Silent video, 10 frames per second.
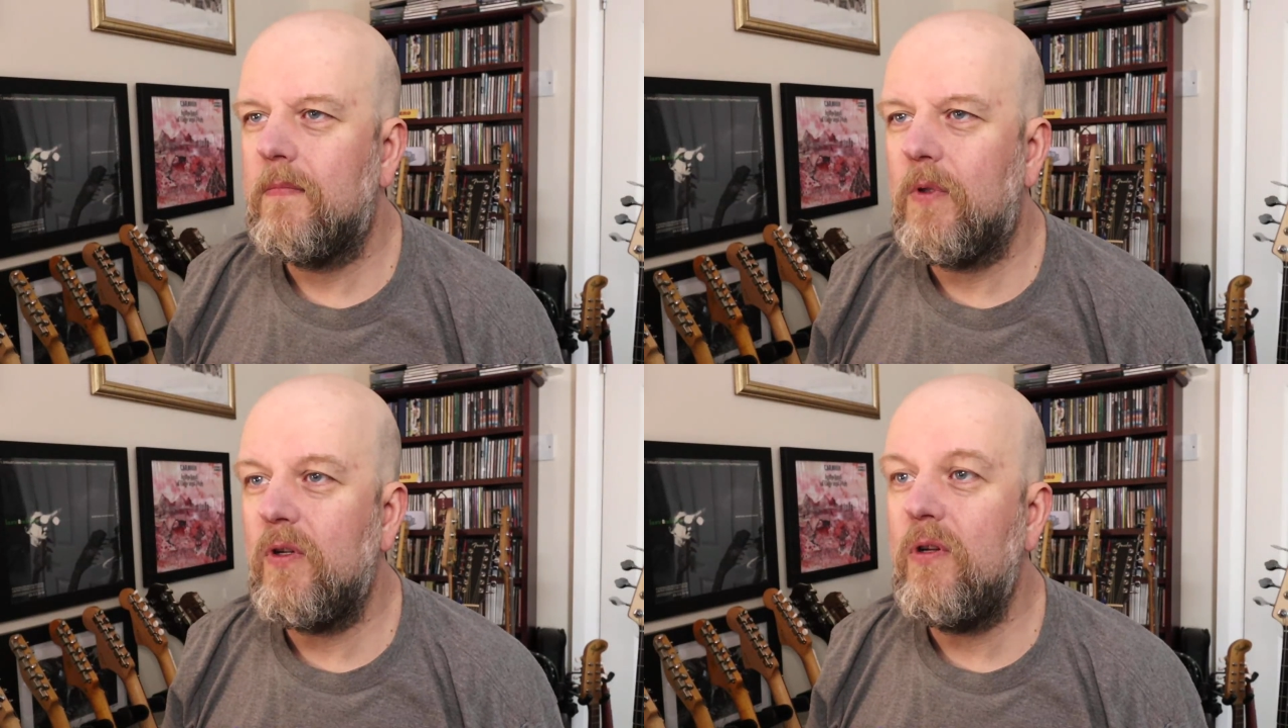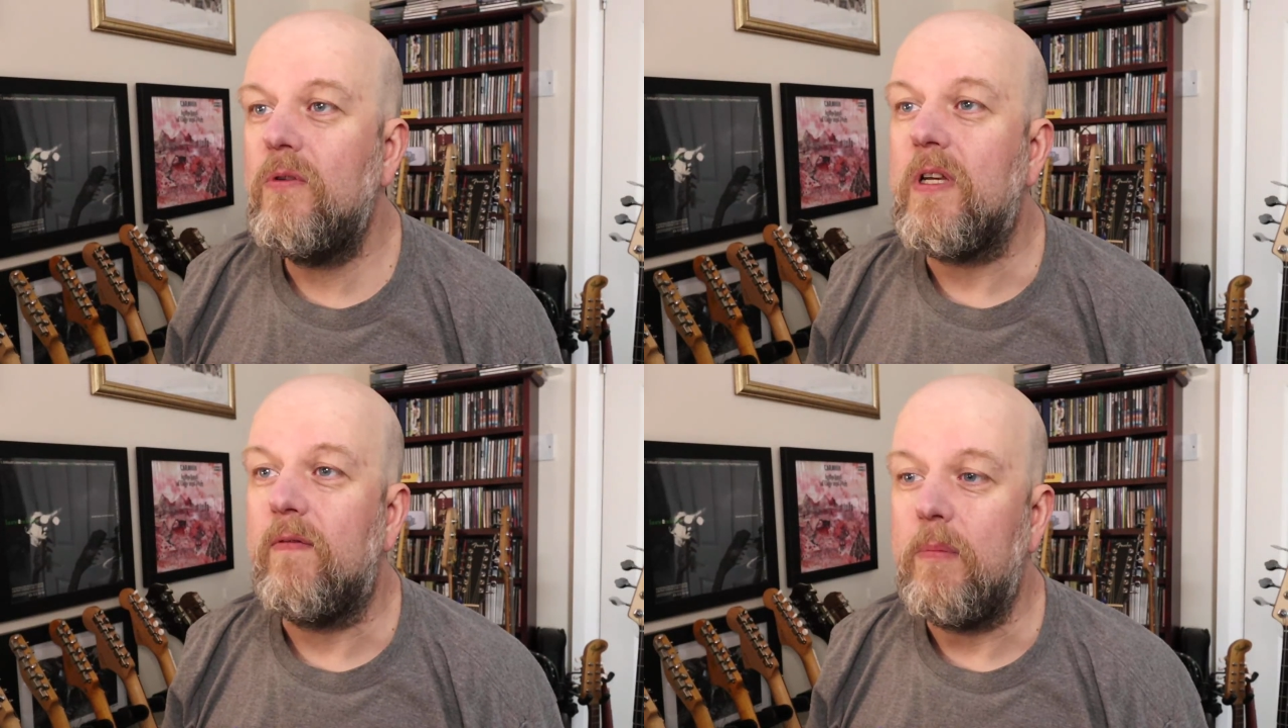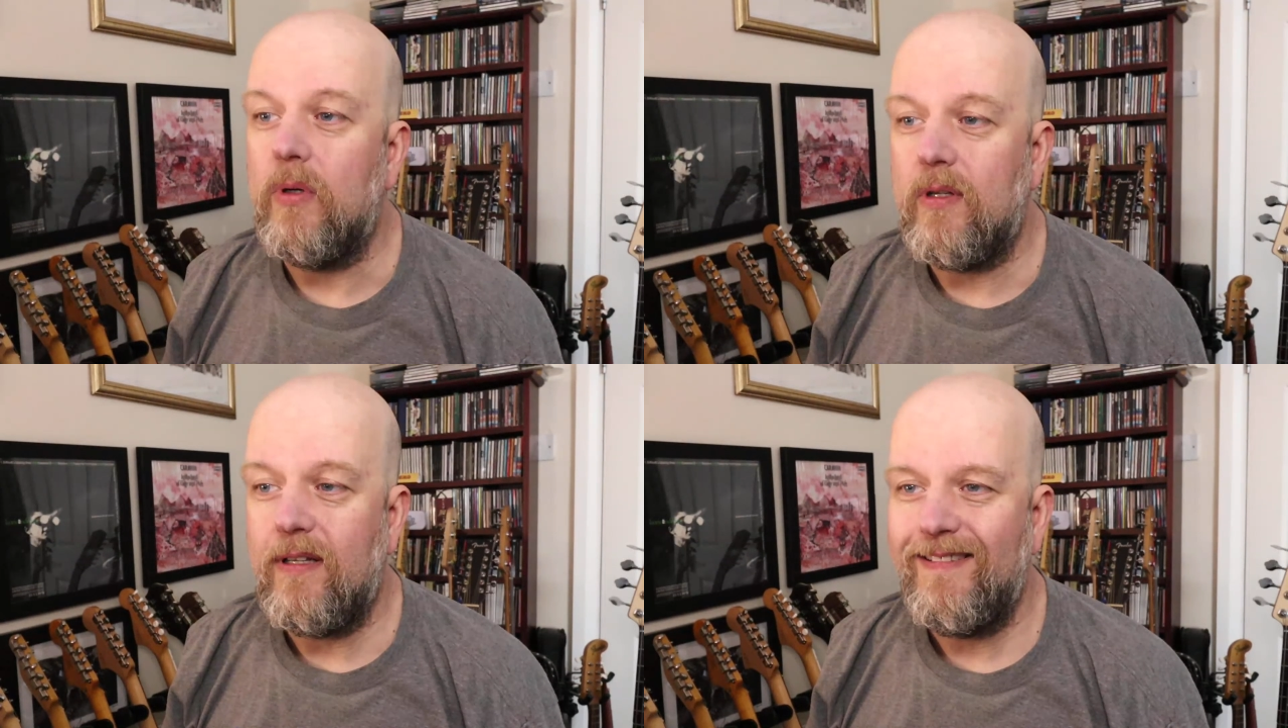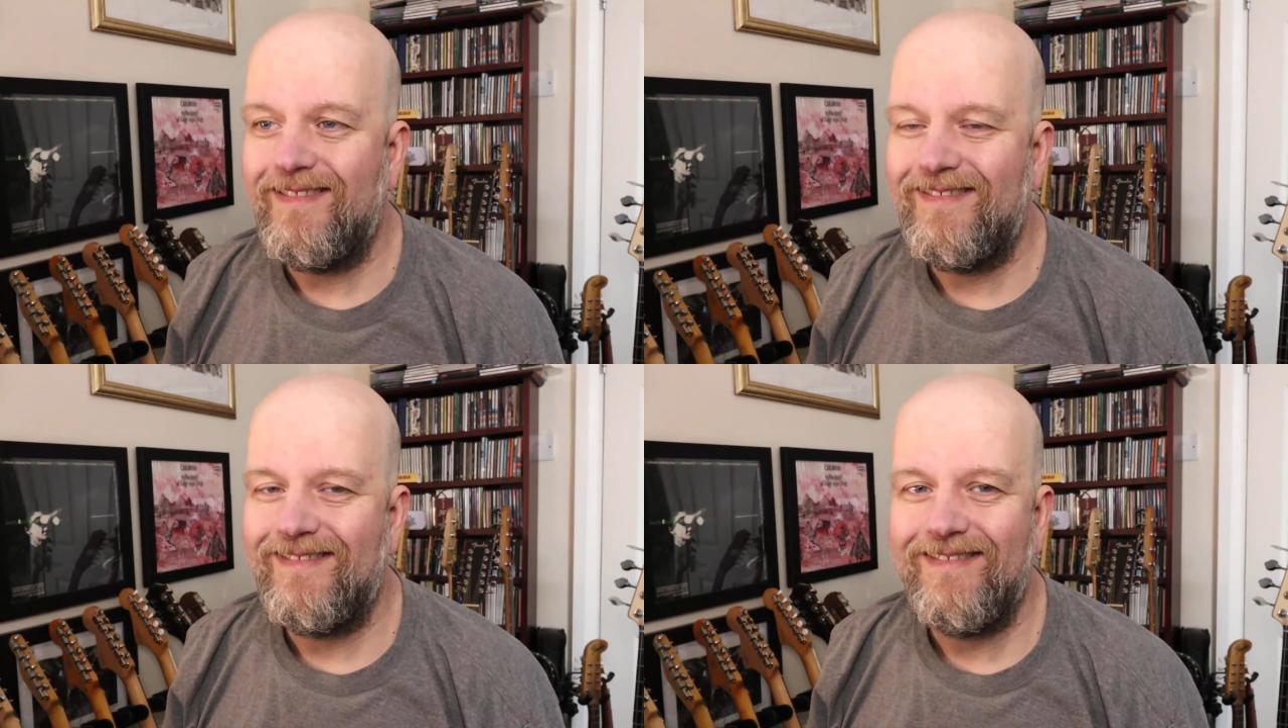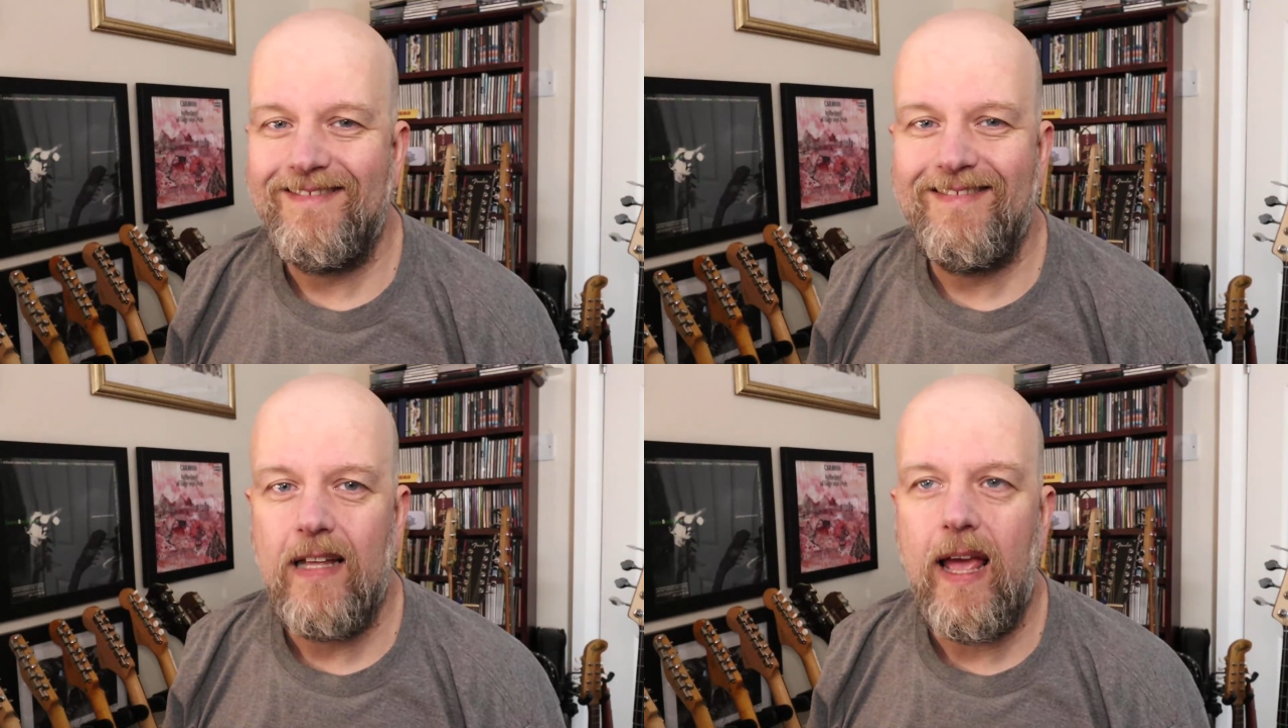Good news, everybody.
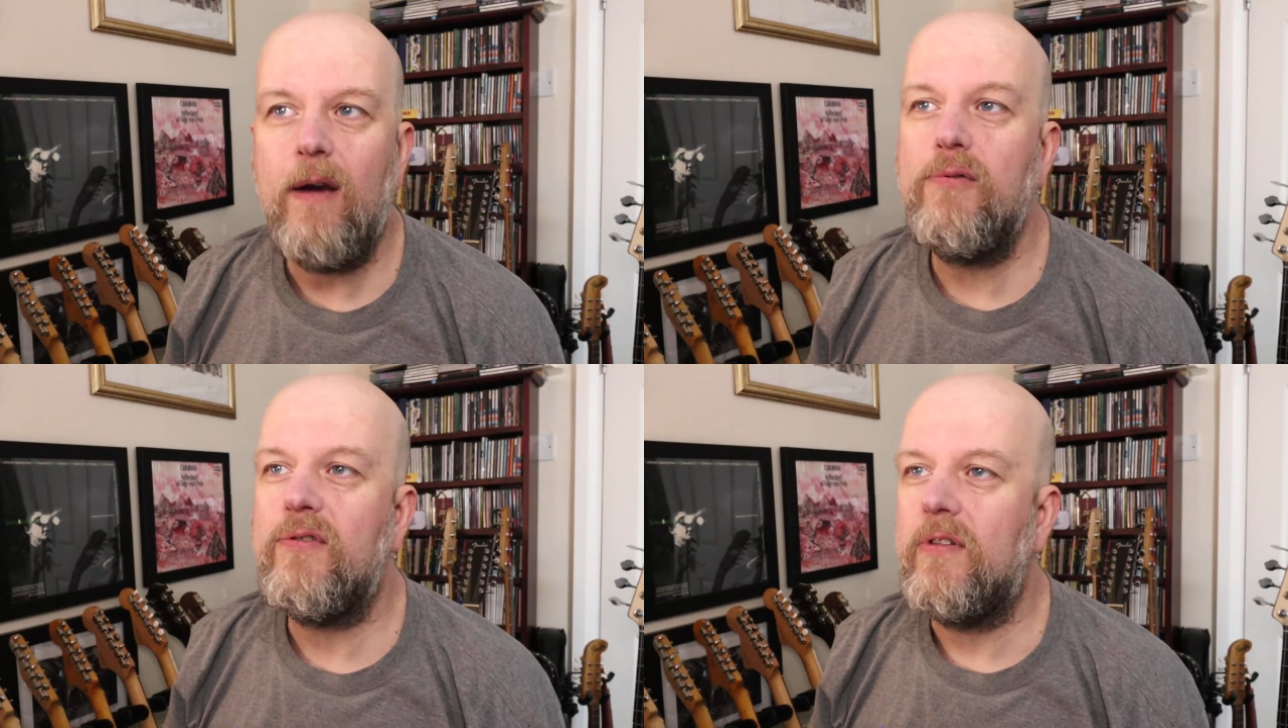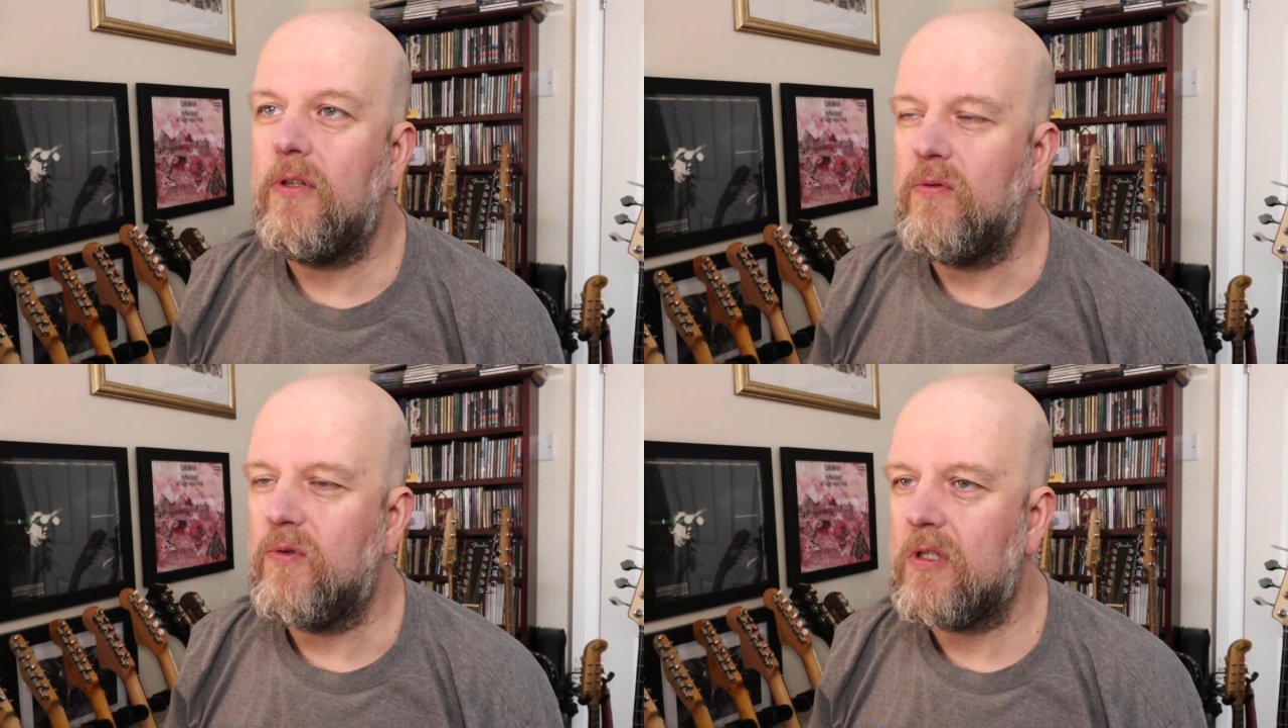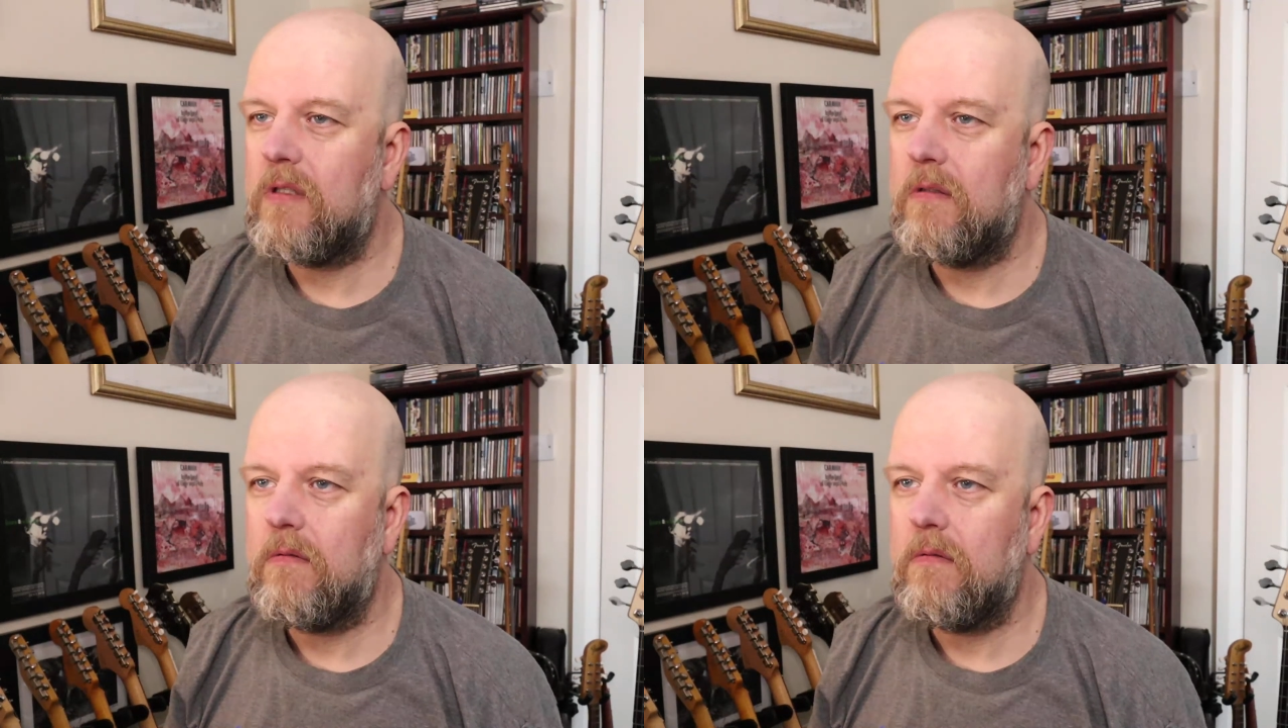Health news.